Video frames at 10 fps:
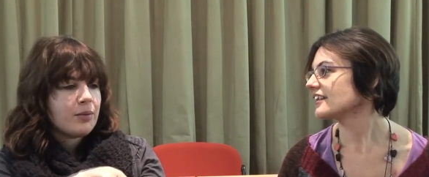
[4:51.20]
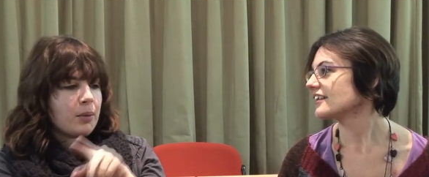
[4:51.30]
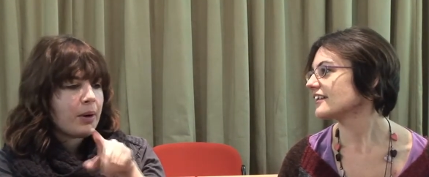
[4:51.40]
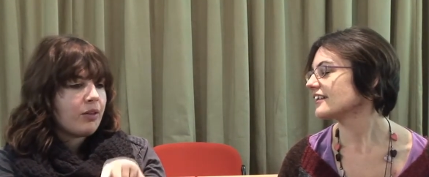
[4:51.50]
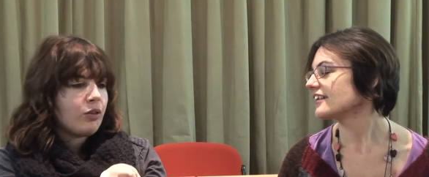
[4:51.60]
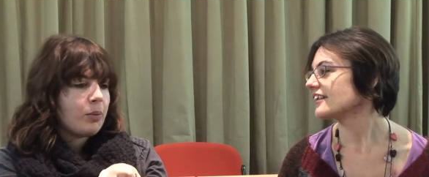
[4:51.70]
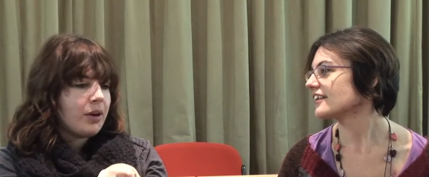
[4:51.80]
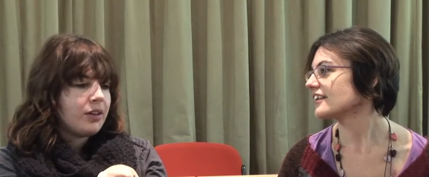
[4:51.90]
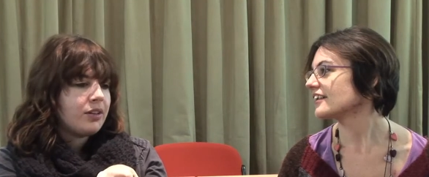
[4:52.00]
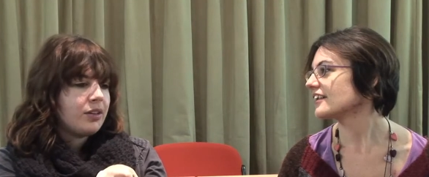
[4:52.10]
Speaker 1: Bubaran
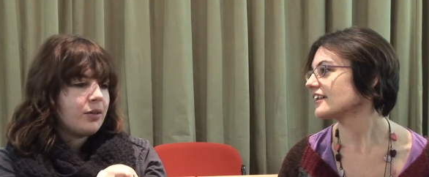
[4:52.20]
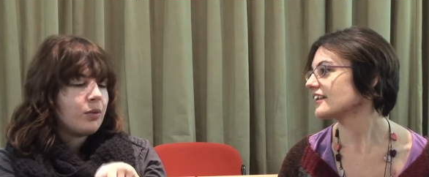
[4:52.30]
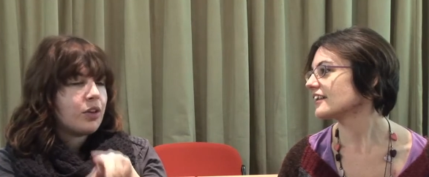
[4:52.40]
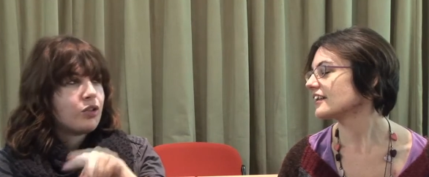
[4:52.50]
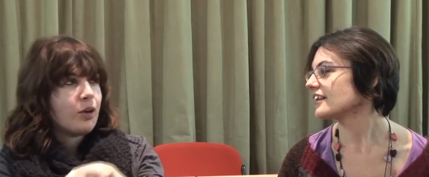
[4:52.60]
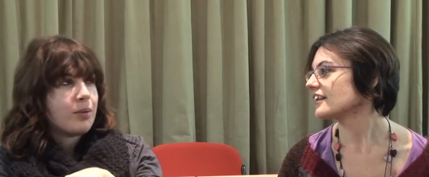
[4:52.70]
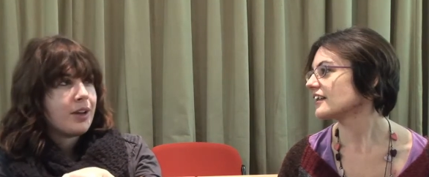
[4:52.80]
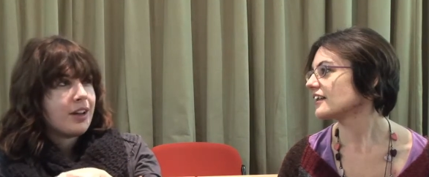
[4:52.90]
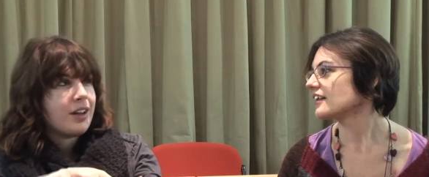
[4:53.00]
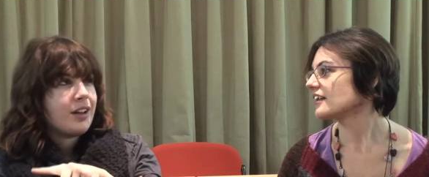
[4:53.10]
Roberts with a
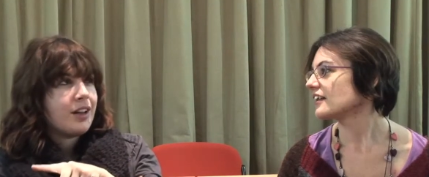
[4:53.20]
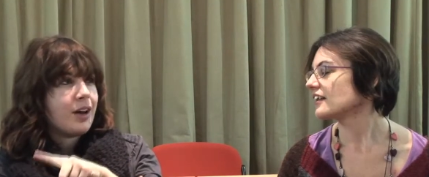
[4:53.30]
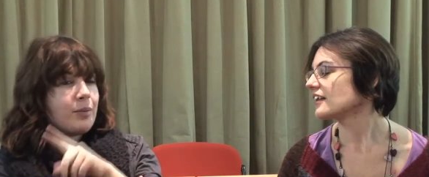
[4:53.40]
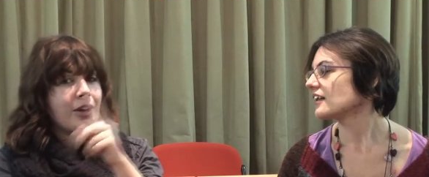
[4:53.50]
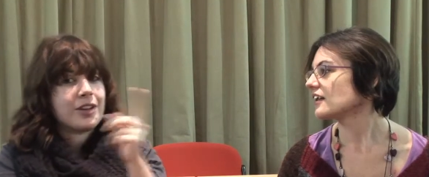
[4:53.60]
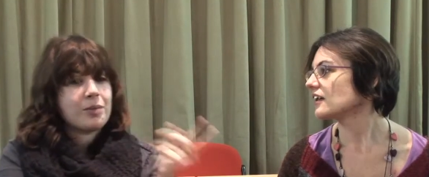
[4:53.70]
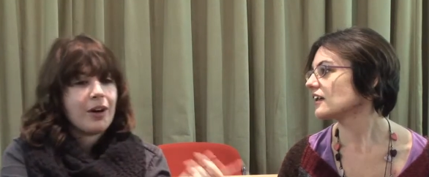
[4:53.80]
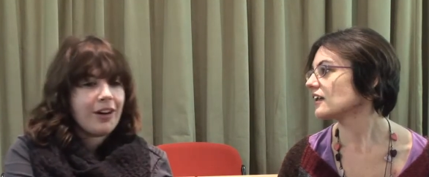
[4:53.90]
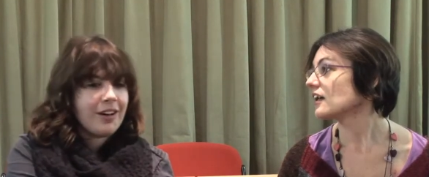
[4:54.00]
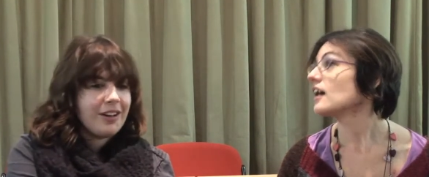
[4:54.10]
trumpet at Bath
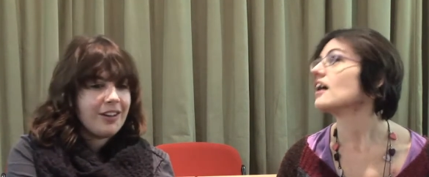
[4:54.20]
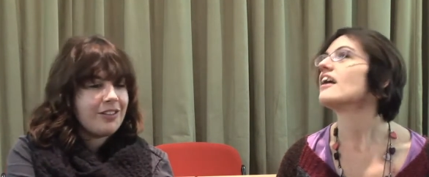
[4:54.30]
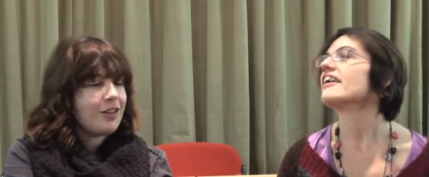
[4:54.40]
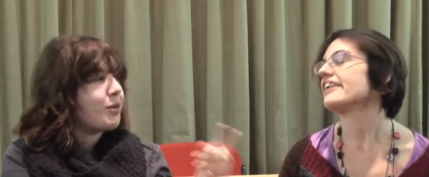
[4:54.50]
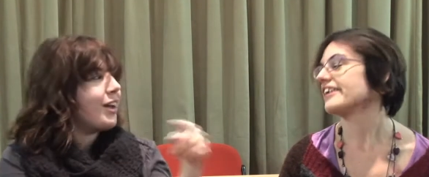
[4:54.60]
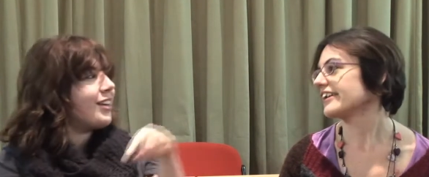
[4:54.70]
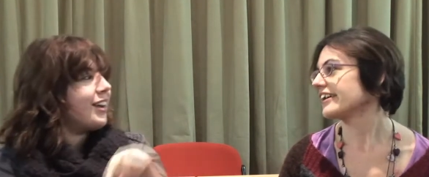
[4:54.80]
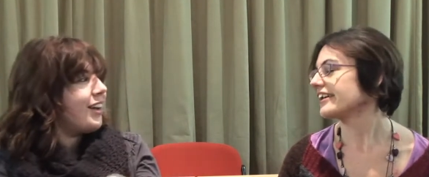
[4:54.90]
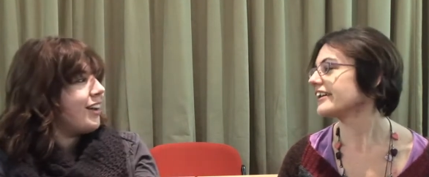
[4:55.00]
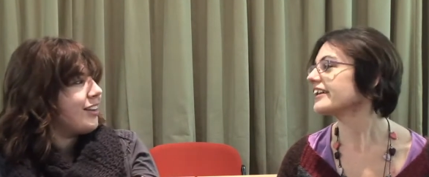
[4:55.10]
Spa, and I um, played it mm,
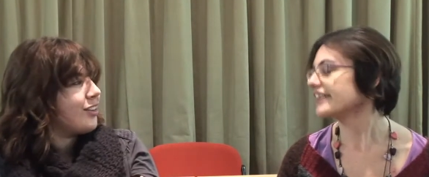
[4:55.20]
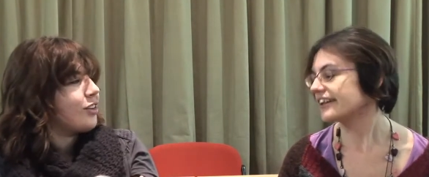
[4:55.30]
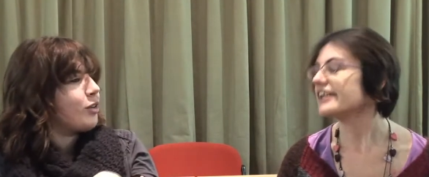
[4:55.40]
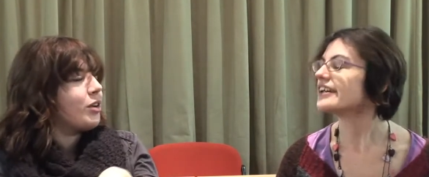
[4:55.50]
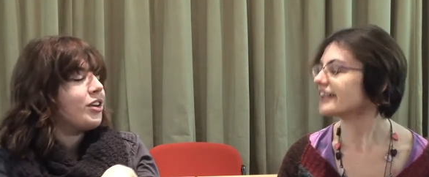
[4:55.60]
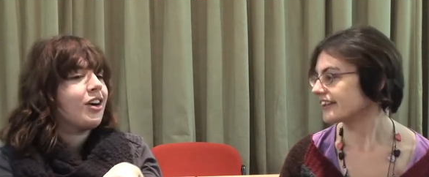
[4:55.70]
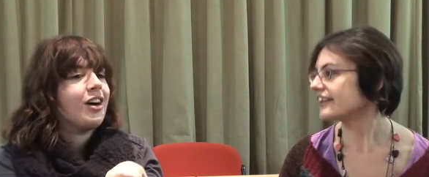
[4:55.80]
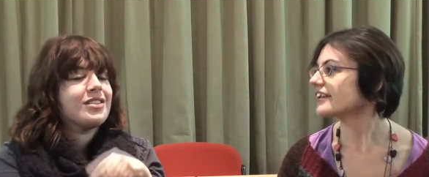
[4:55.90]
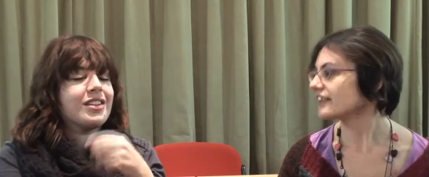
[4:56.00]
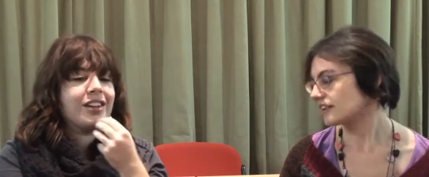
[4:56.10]
here, mm, so I don't know mm. when you mm.
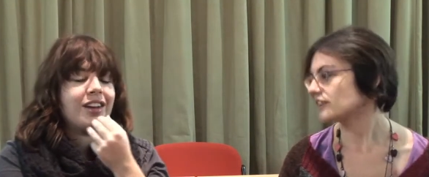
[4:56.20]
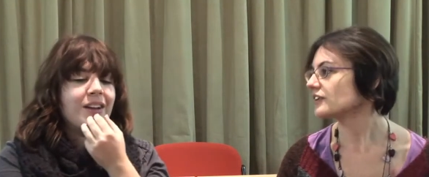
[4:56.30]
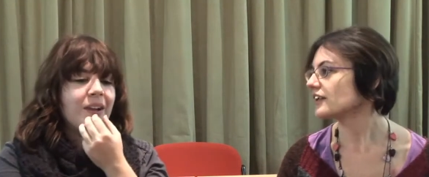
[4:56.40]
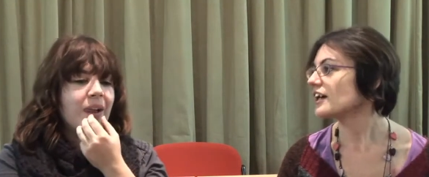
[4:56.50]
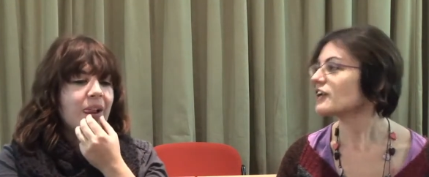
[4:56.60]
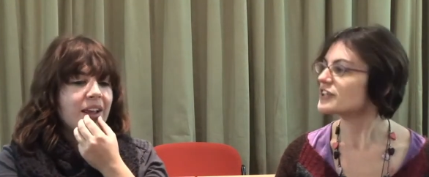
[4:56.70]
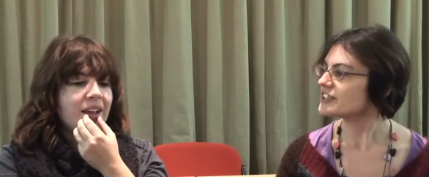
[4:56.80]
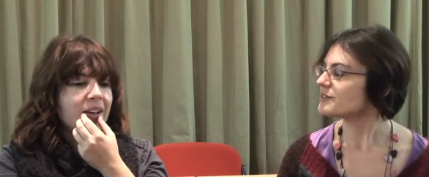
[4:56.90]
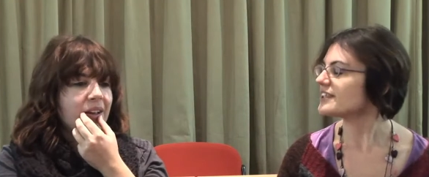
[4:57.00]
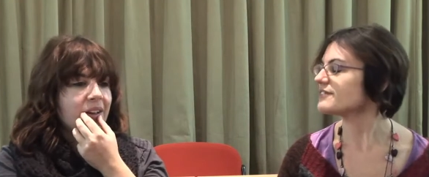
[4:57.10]
guys did it.
Speaker 2: Well, you
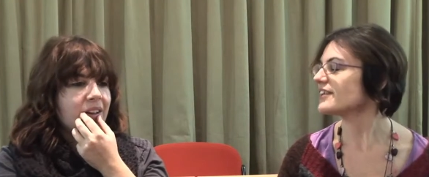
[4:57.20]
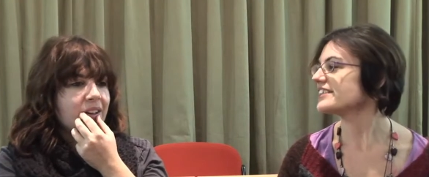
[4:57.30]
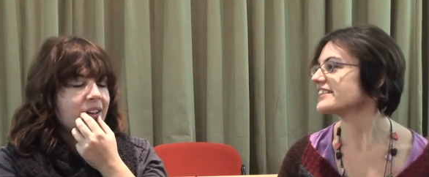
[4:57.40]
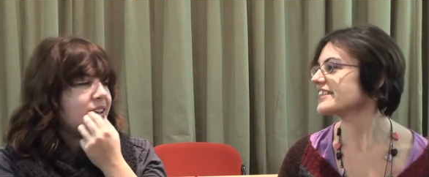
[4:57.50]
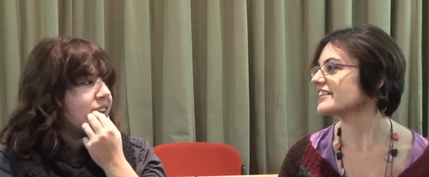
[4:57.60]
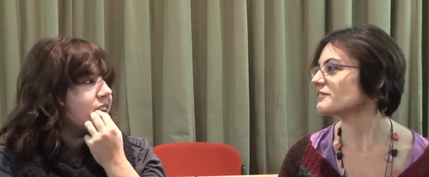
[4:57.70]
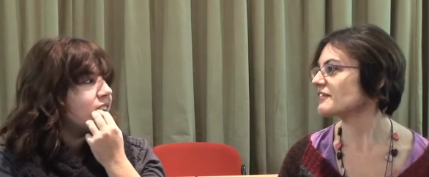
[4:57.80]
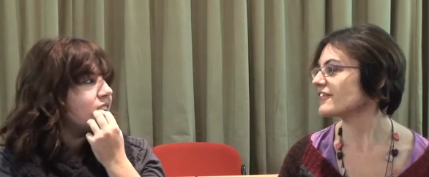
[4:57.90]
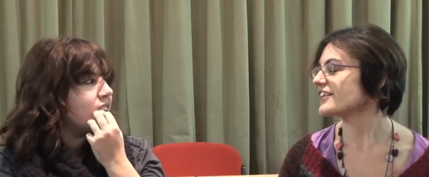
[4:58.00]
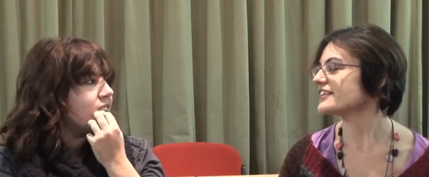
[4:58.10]
see, we, d- we did it
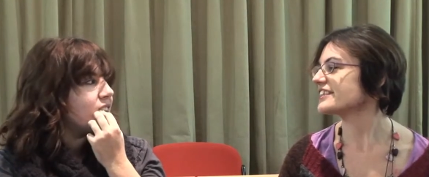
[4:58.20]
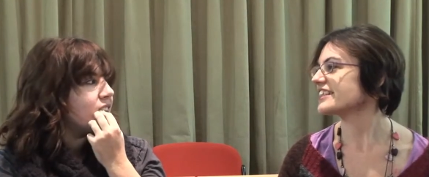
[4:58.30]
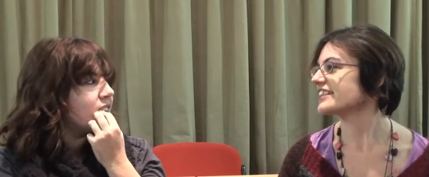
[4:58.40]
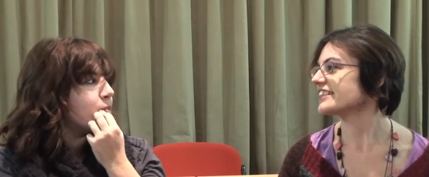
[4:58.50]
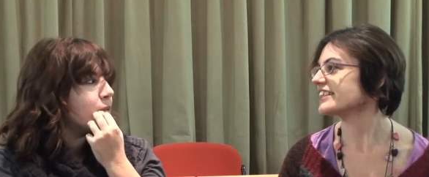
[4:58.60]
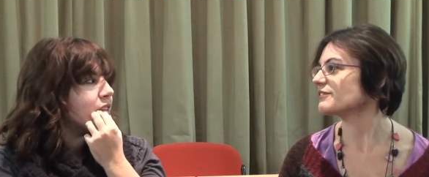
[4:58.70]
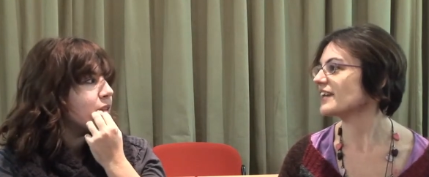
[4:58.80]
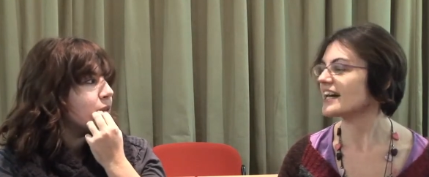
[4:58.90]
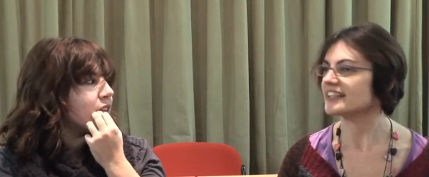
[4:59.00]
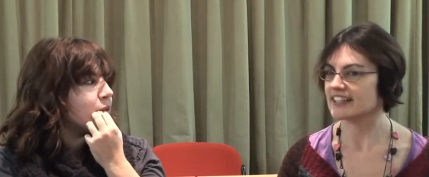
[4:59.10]
before you started. Must we
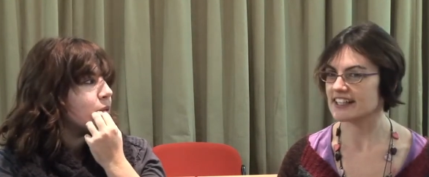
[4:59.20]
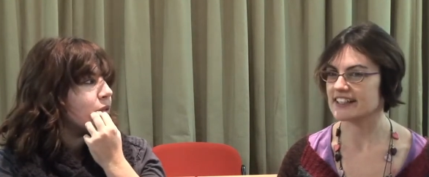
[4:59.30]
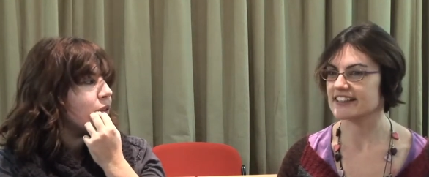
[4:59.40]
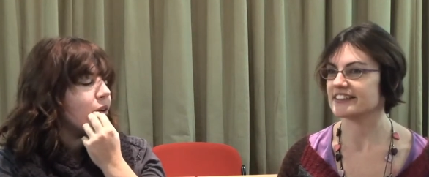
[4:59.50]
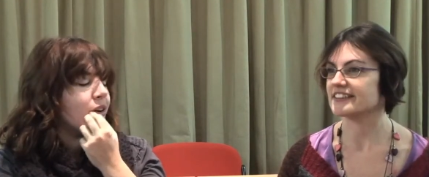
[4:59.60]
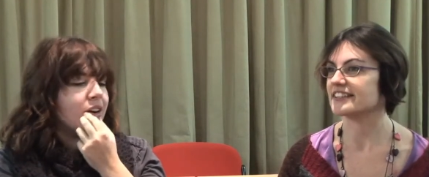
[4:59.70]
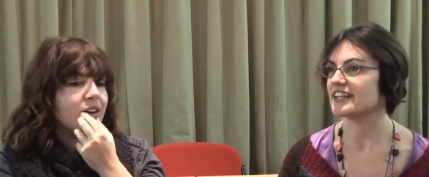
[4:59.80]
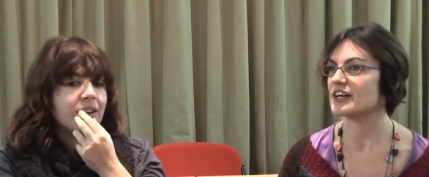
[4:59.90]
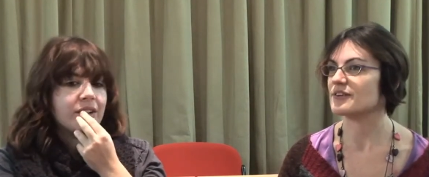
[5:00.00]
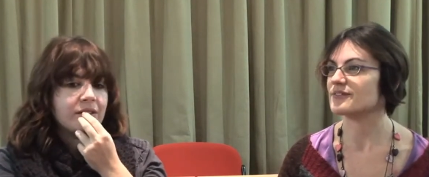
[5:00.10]
had a guy before. that uh,
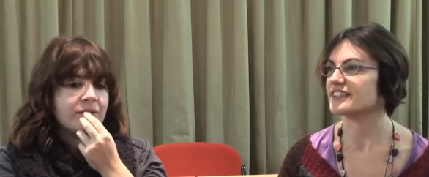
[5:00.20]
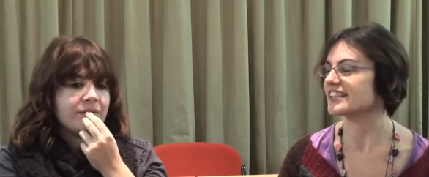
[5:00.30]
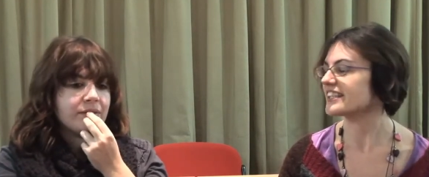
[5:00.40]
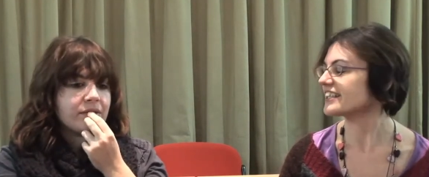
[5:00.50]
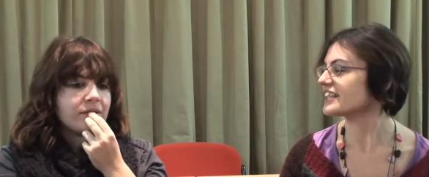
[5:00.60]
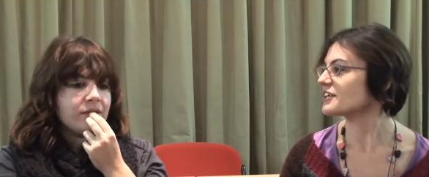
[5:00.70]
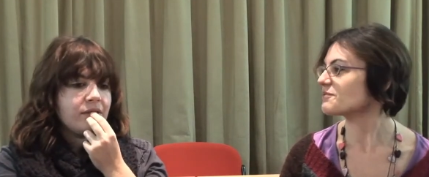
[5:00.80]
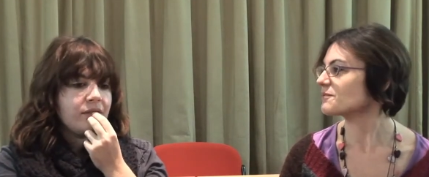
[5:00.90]
was a um,